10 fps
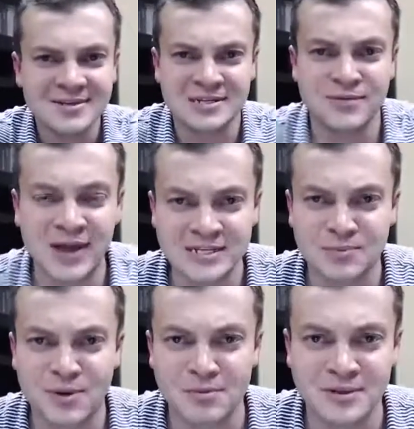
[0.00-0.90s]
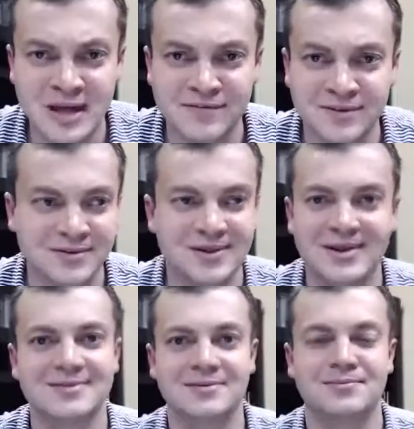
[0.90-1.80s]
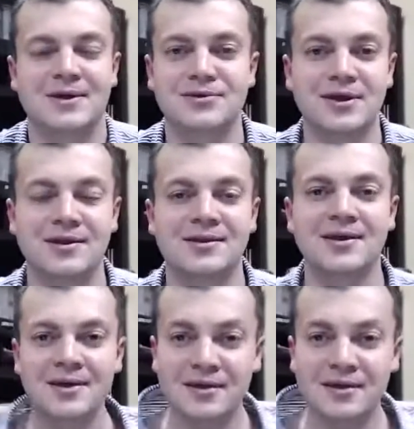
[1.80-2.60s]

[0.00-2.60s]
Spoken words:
Some of you guys are probably laughing, you know, like, man, you kidding?